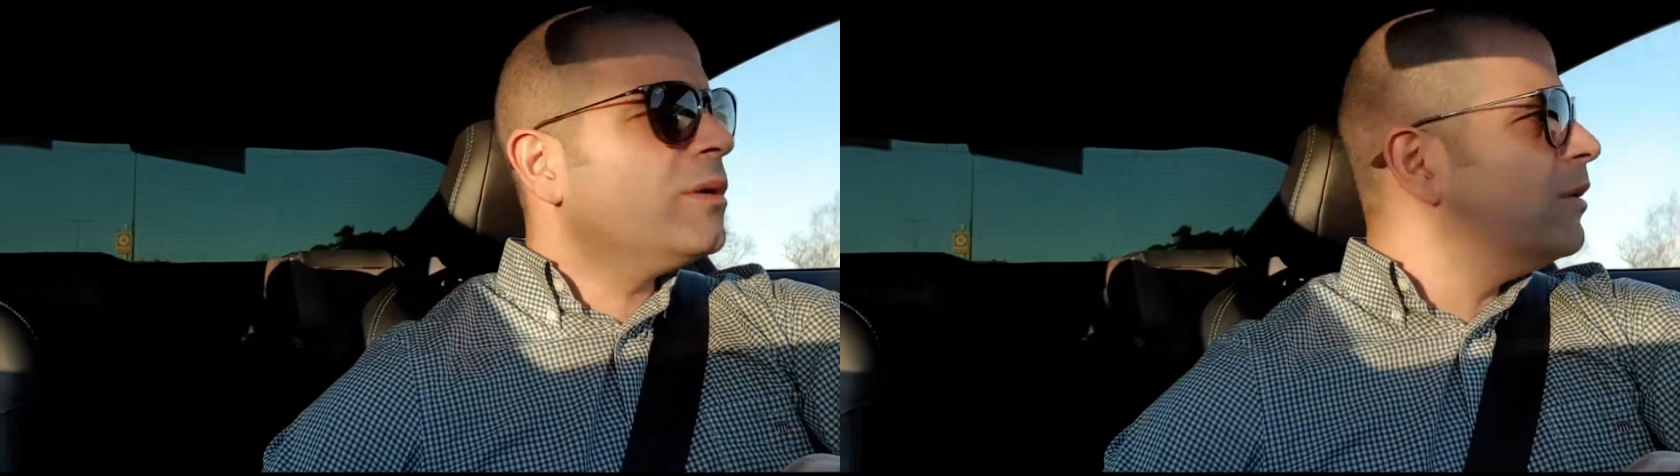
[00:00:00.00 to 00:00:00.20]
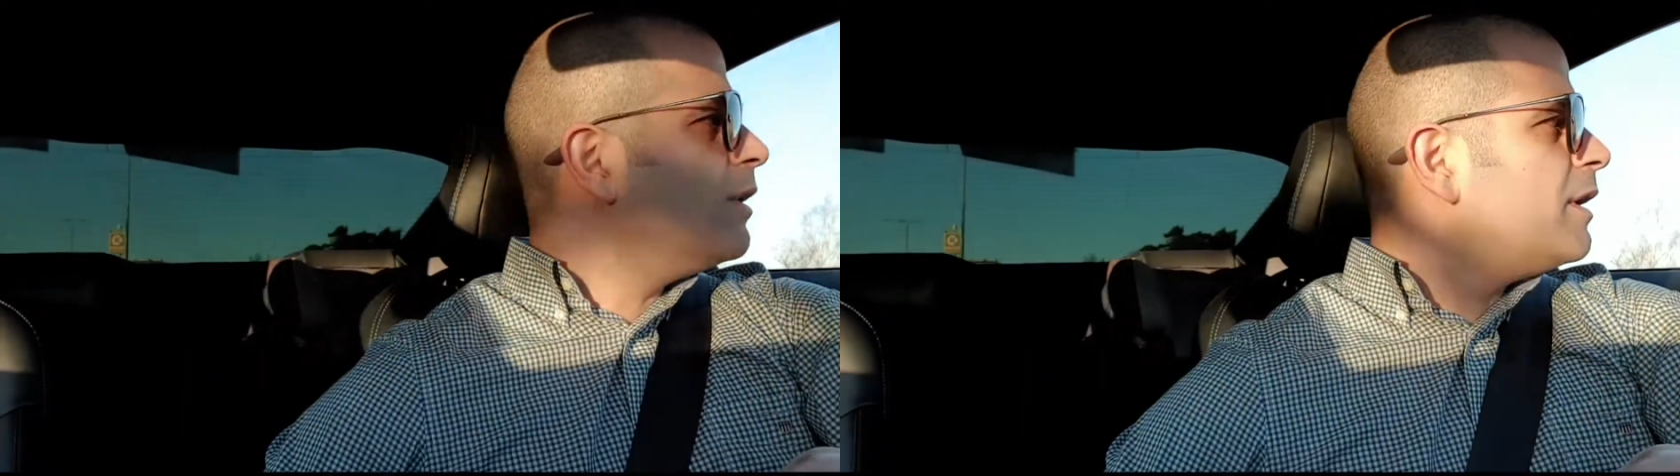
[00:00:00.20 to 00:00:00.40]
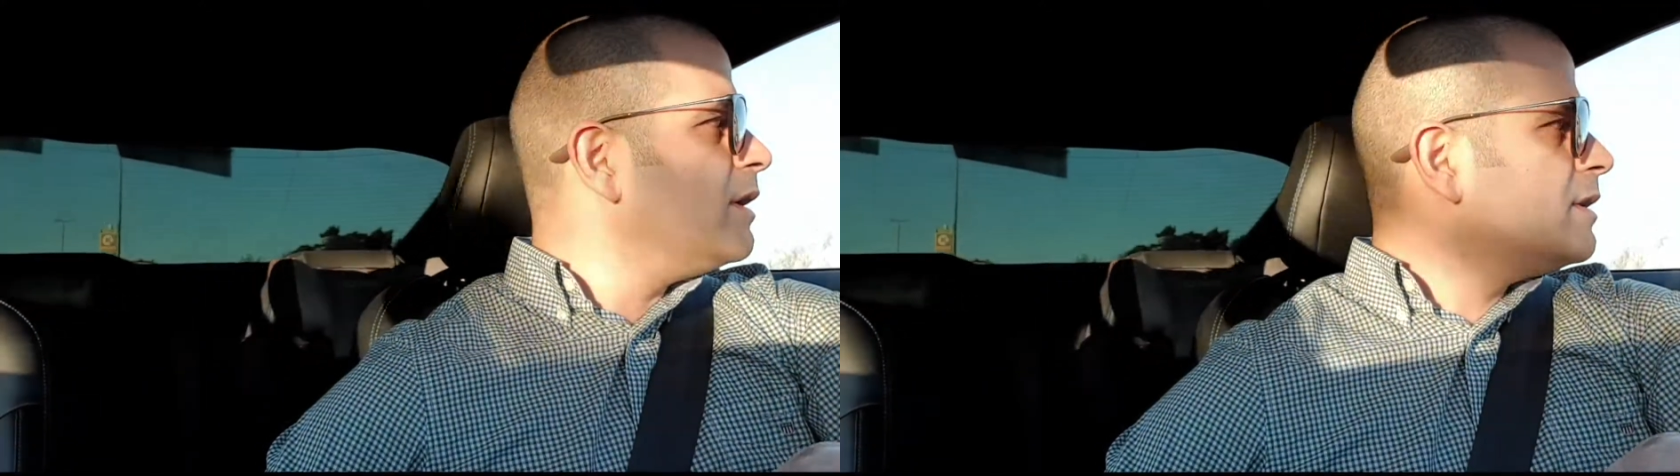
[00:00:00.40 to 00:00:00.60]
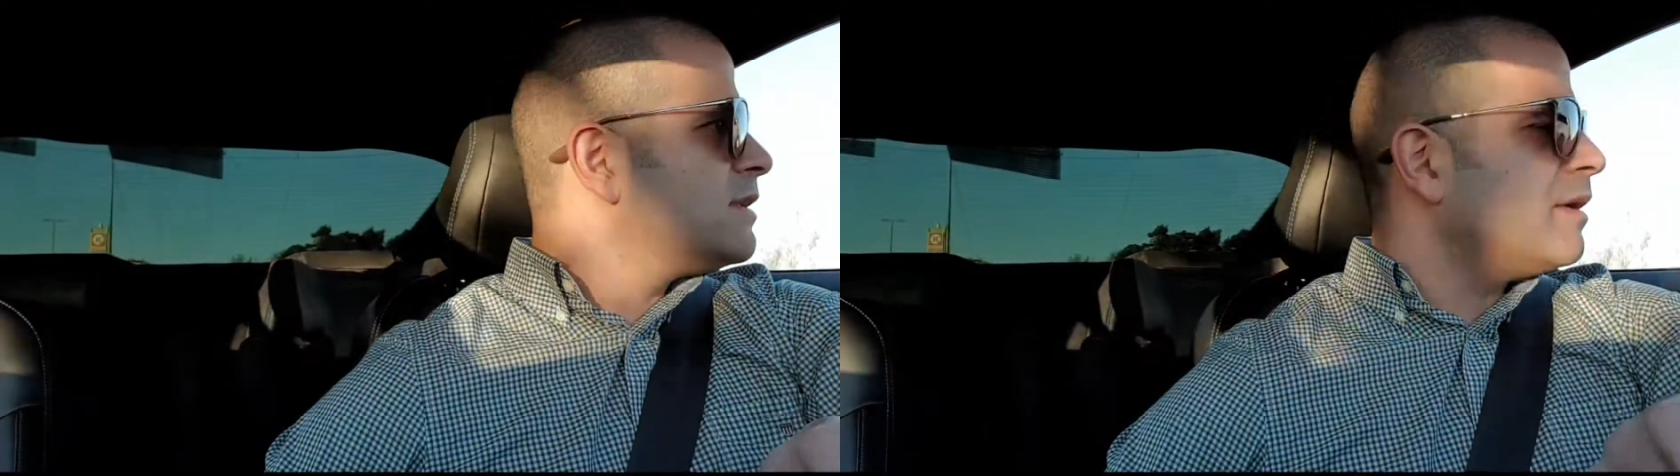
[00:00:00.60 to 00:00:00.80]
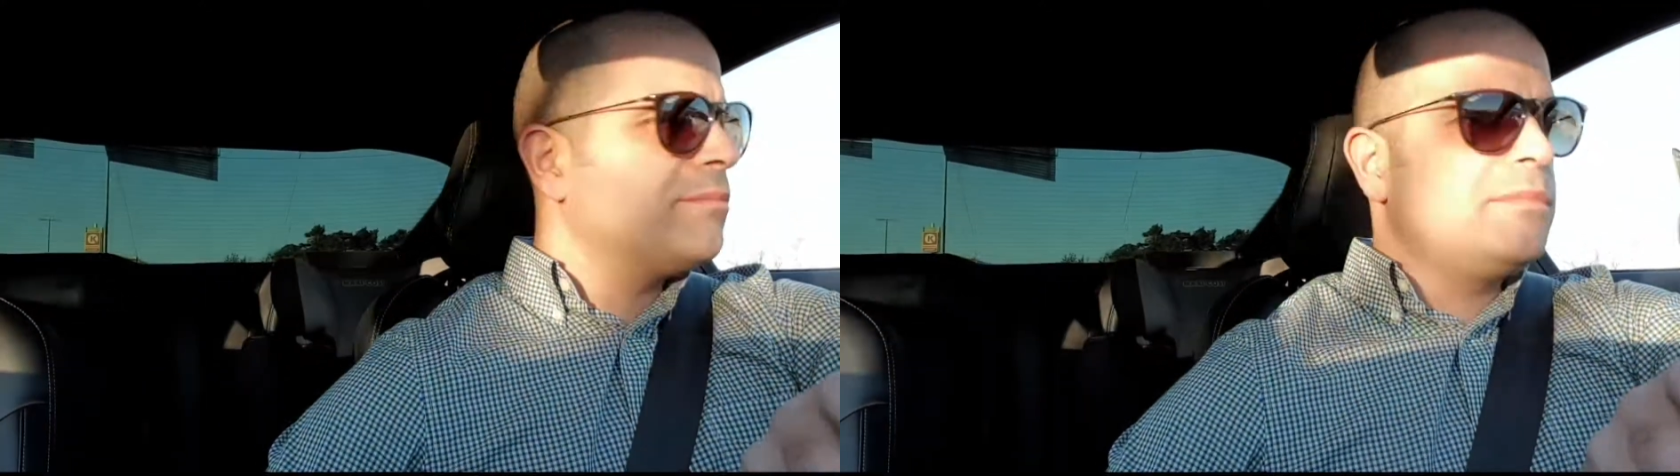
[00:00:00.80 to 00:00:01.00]
or
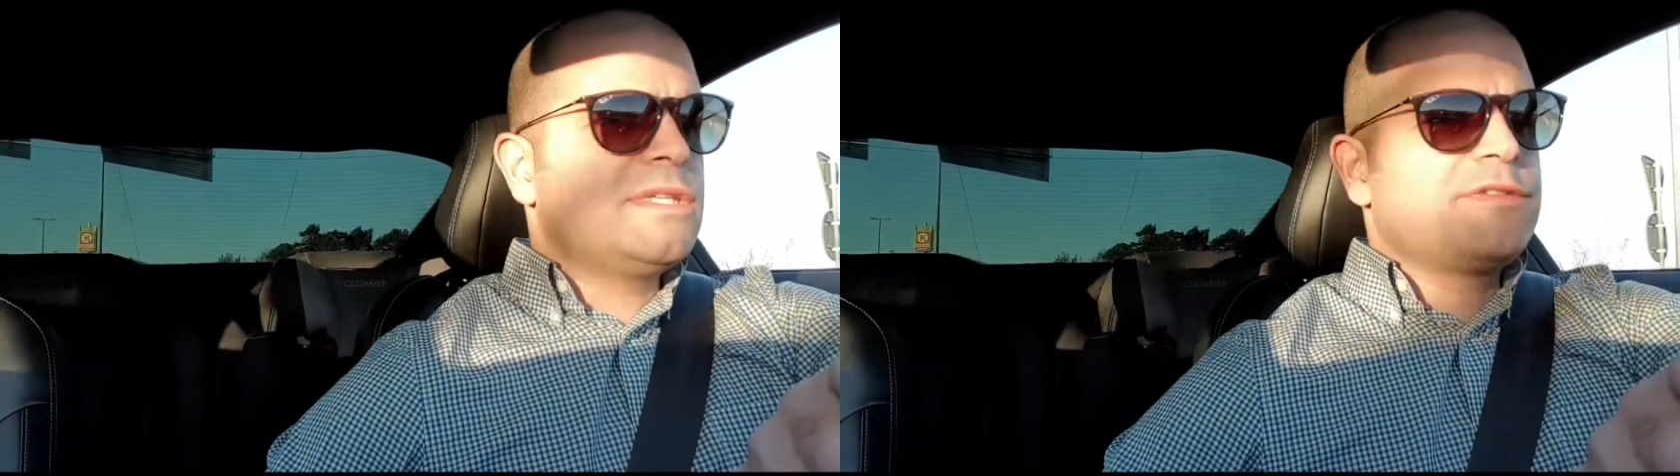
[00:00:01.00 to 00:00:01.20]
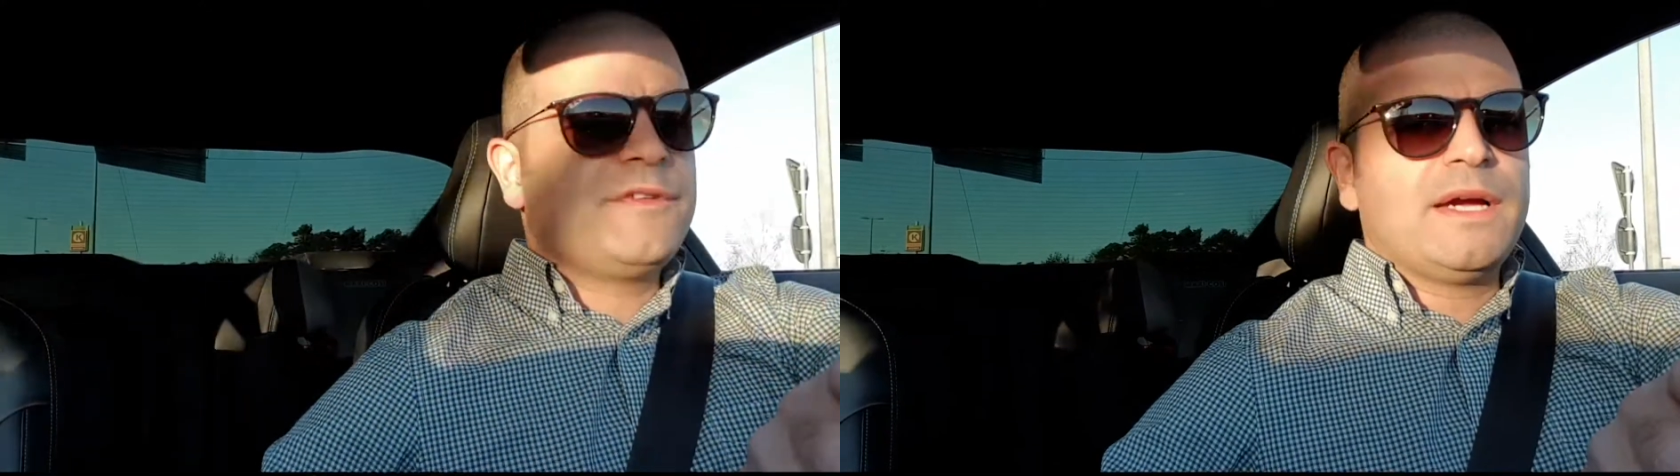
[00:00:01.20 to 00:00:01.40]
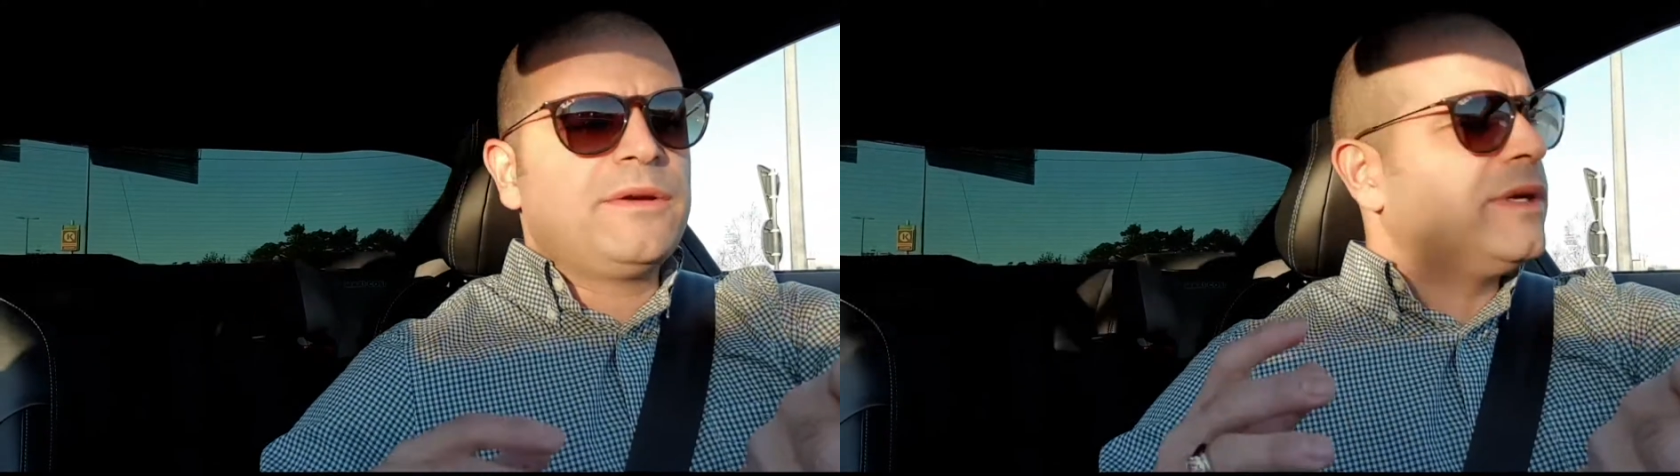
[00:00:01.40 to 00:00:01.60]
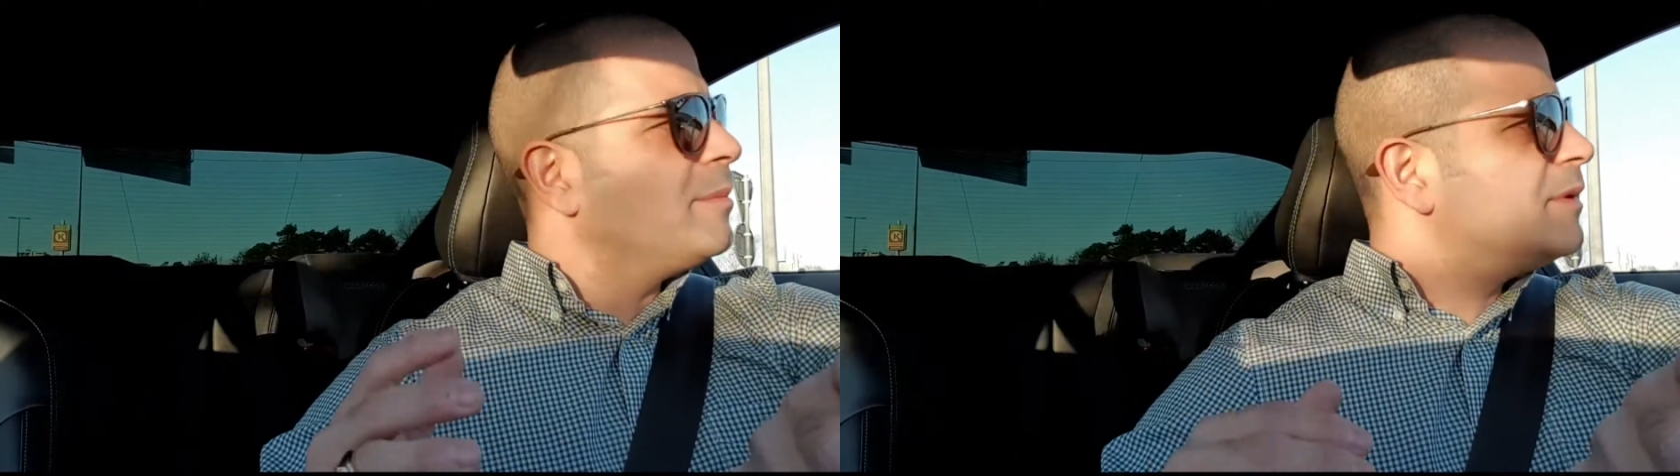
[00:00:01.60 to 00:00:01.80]
some misfiring